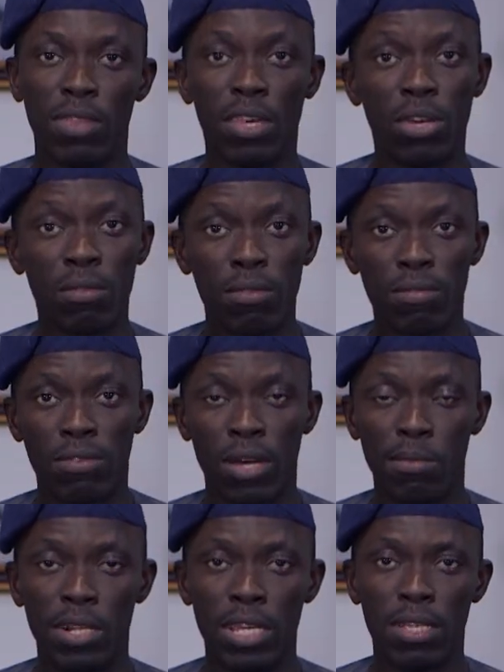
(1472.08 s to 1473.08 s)
take care of the
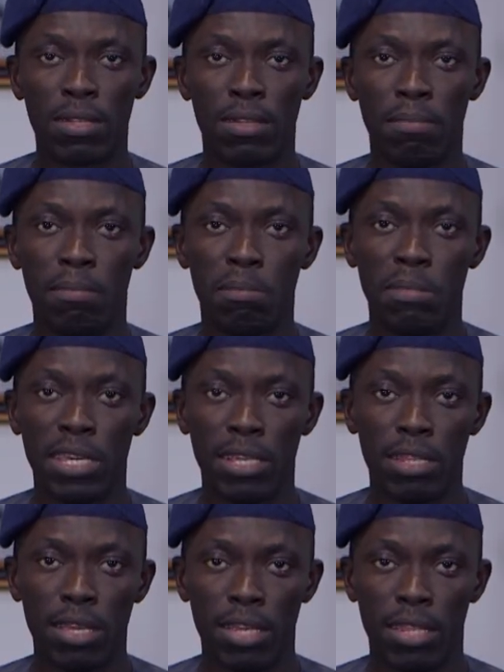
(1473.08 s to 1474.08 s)
family, make
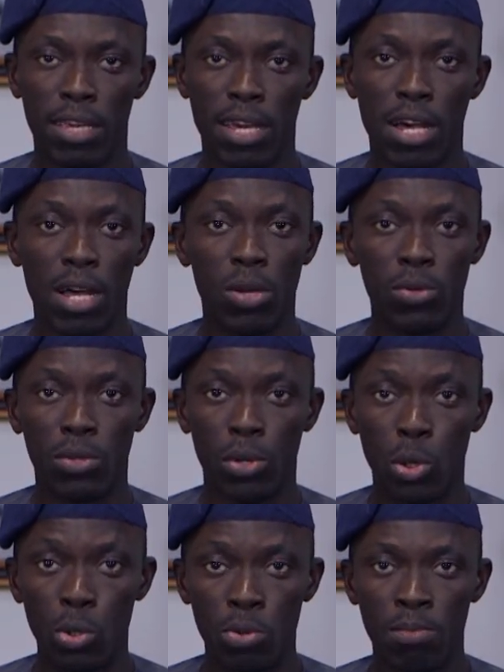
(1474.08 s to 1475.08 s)
the house a
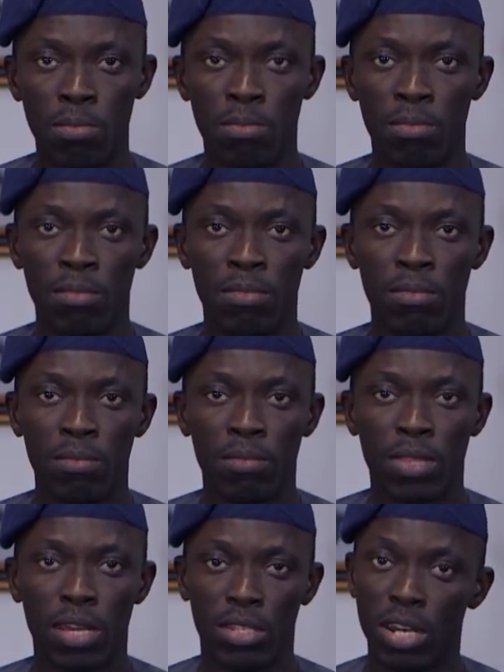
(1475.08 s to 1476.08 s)
home.
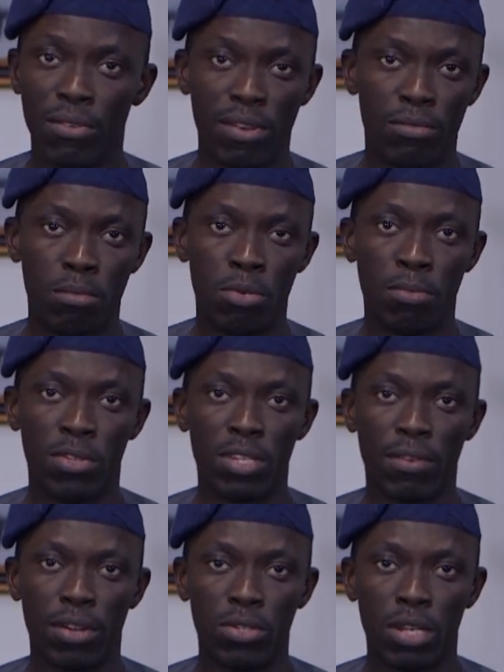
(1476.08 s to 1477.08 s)
I cherish every moment
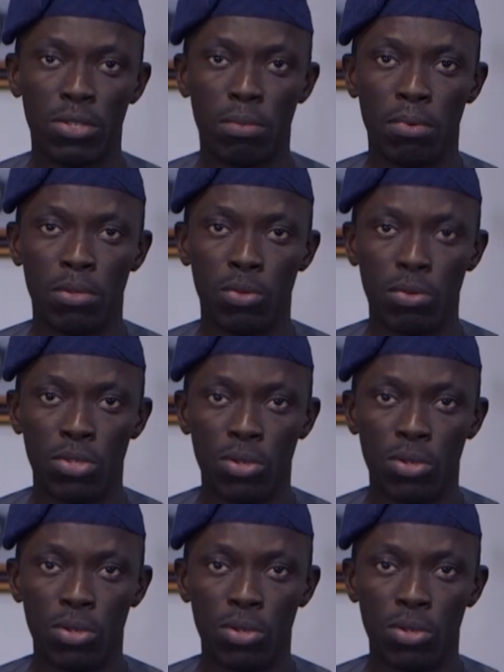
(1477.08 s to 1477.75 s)
I've actually spent with